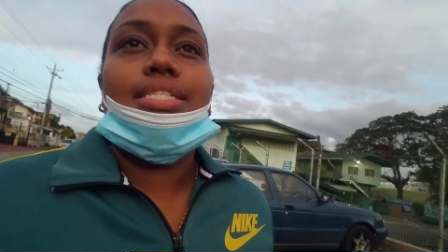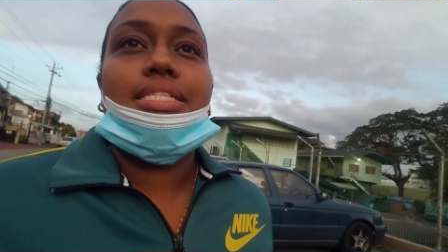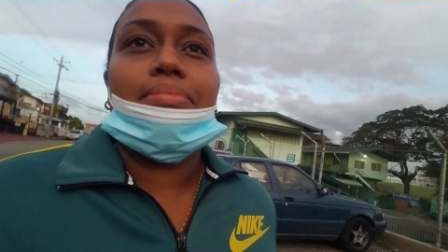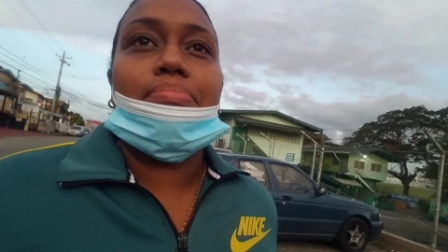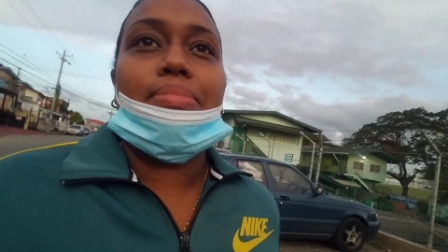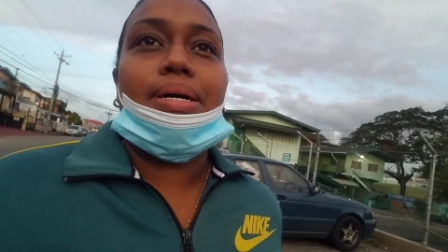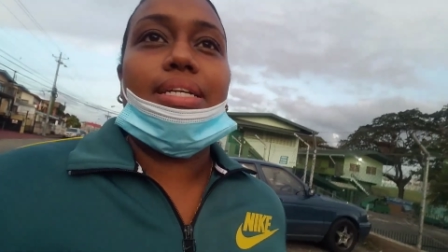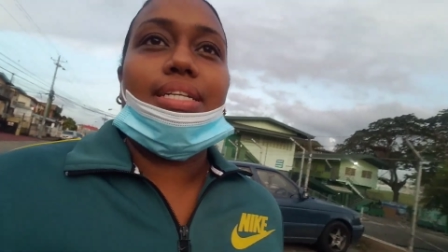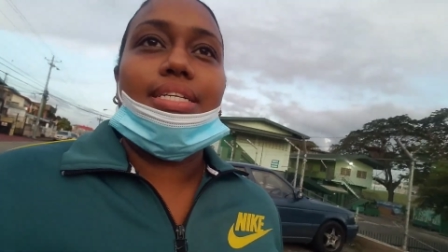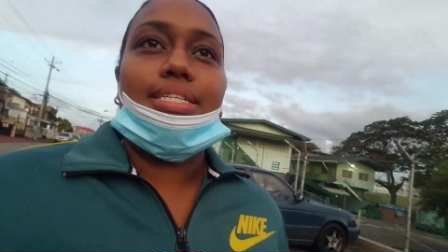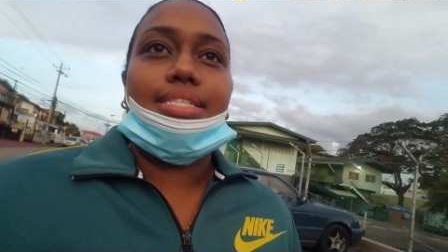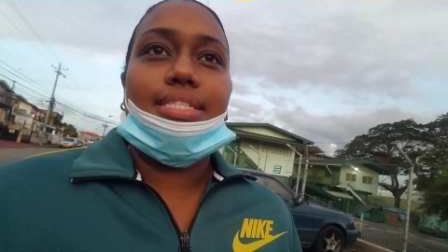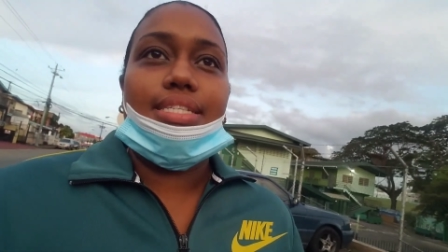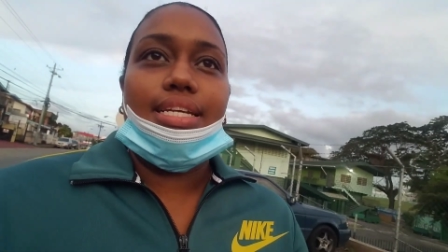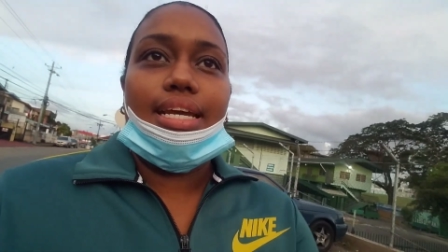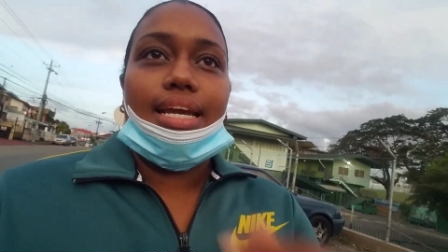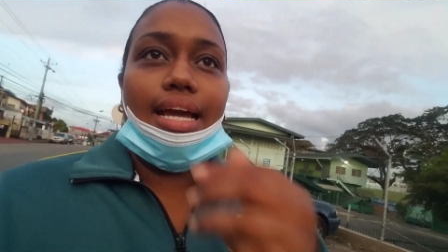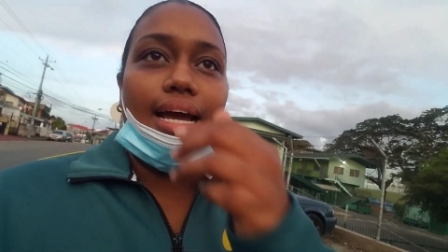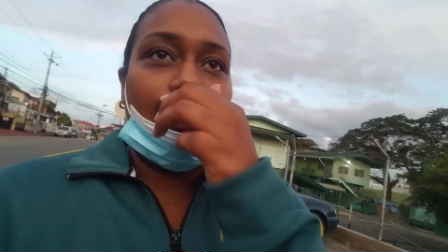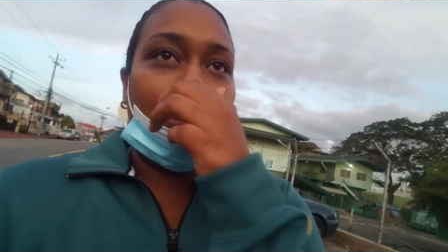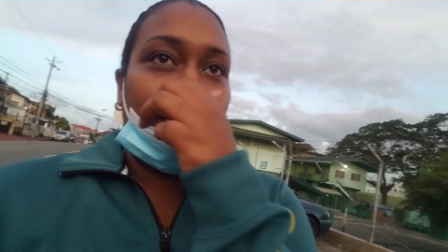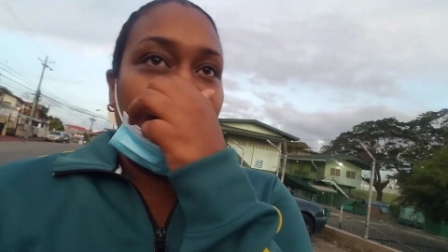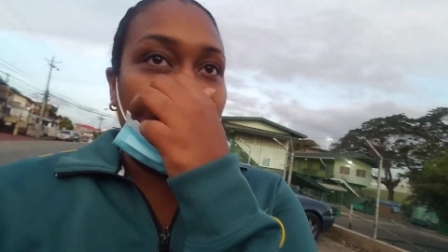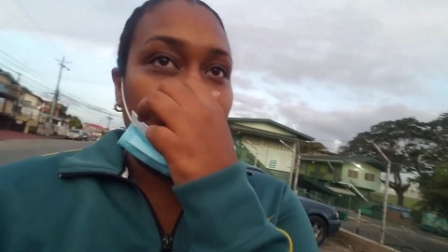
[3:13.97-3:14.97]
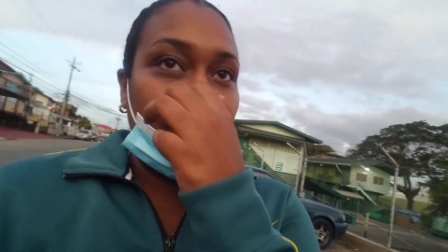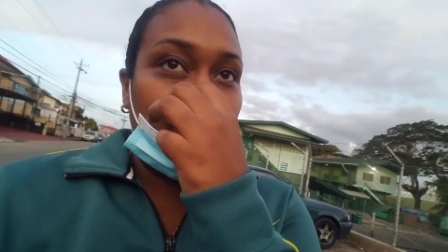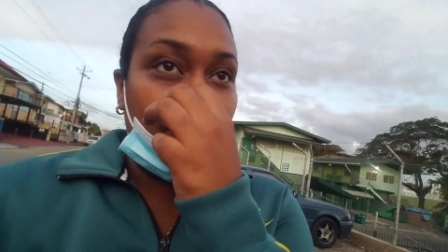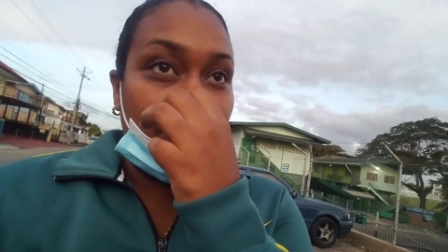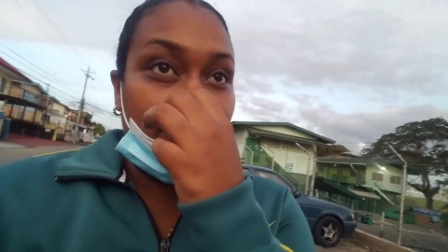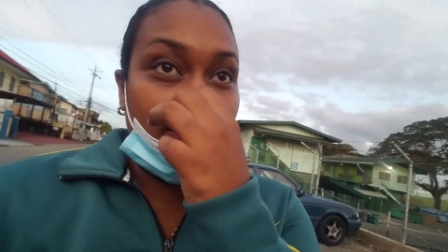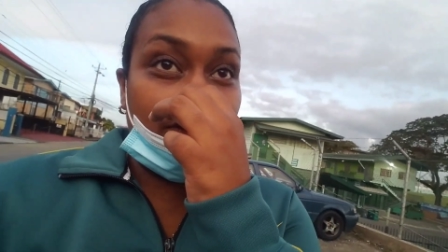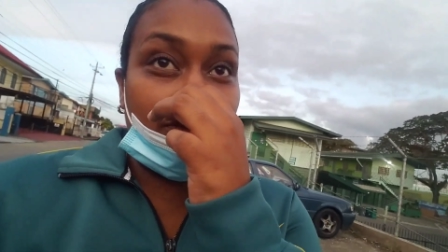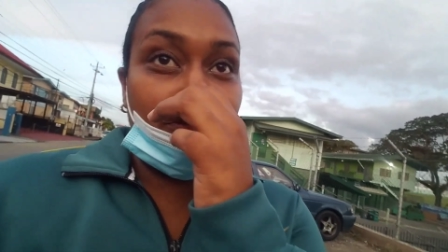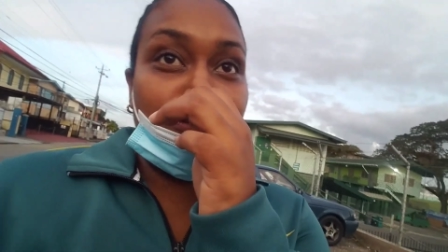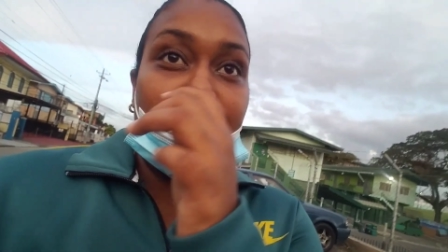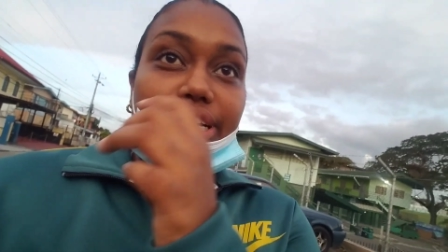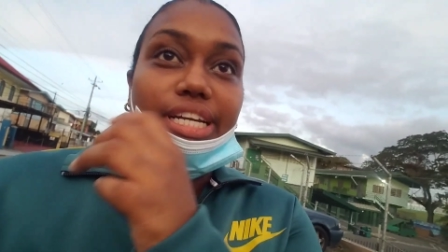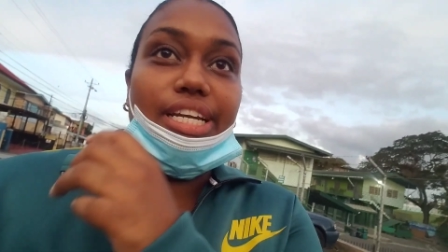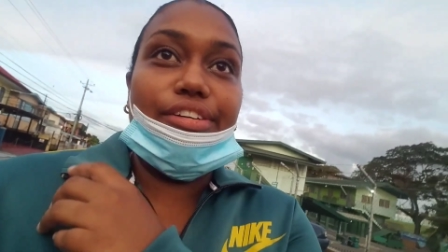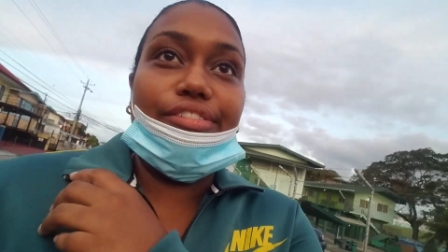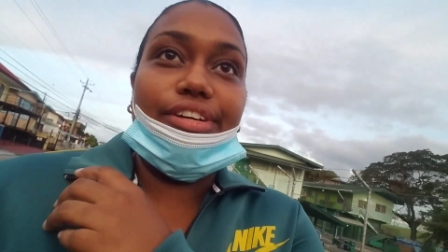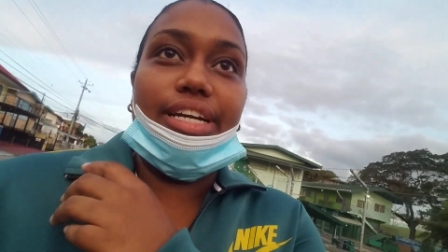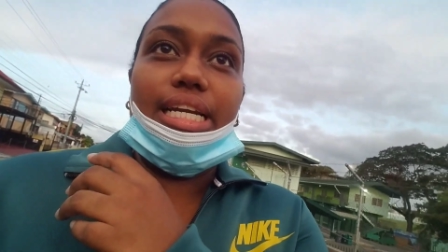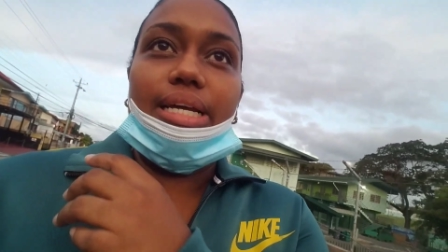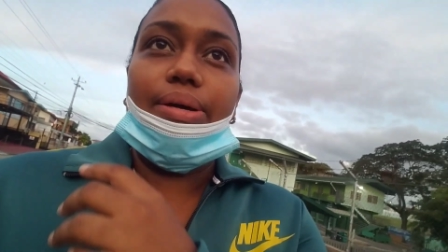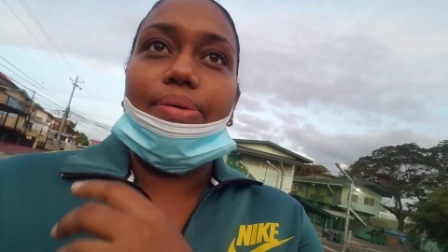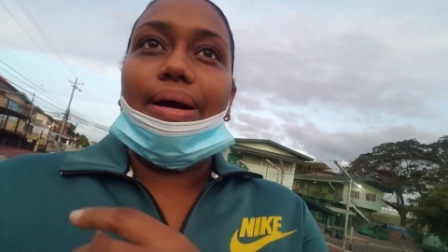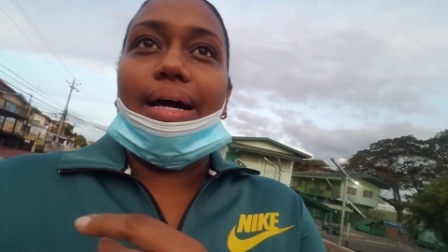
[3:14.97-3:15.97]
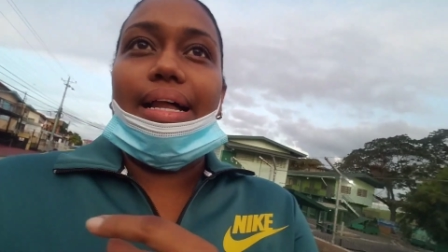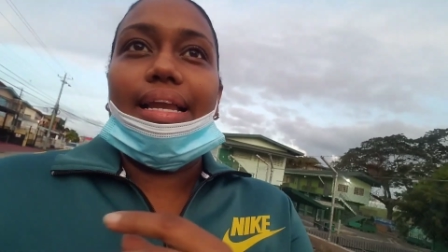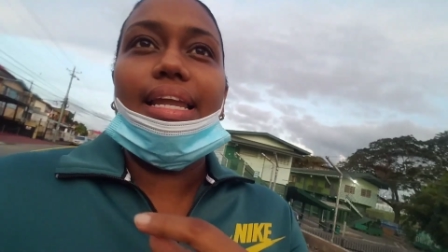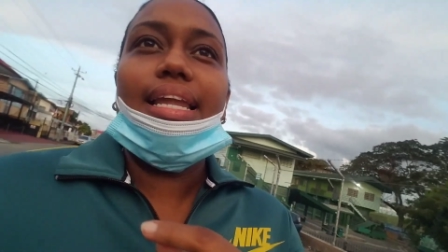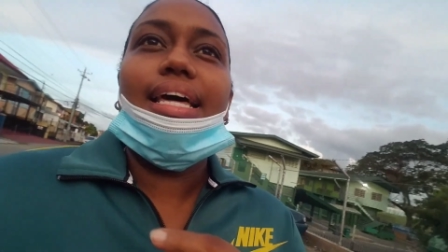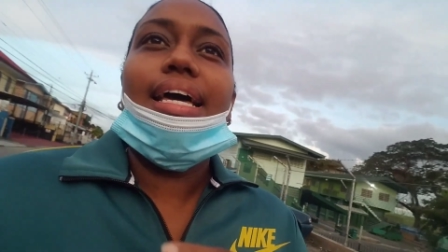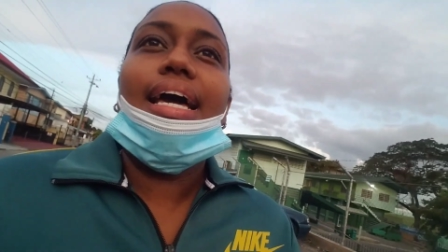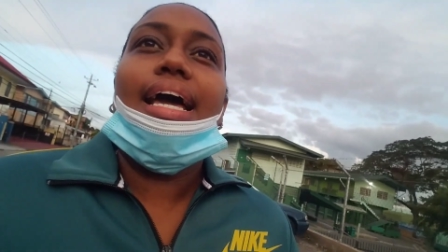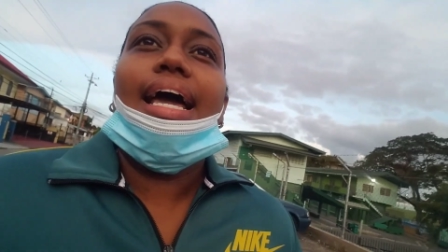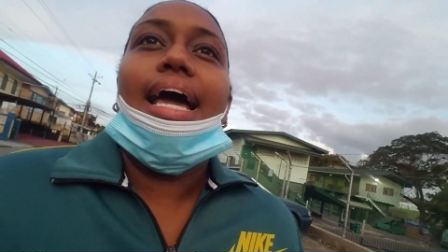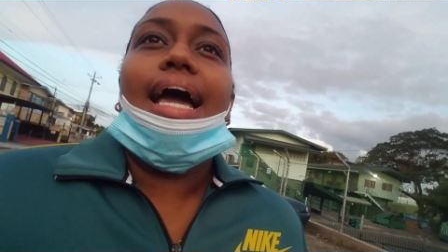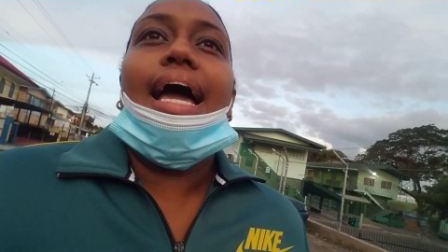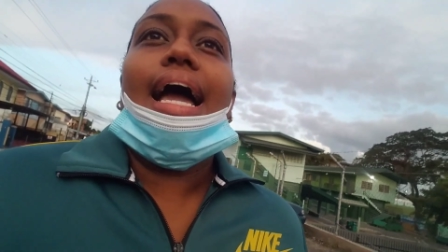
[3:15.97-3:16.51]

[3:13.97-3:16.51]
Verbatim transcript: to Mother's Day, and that was really really well.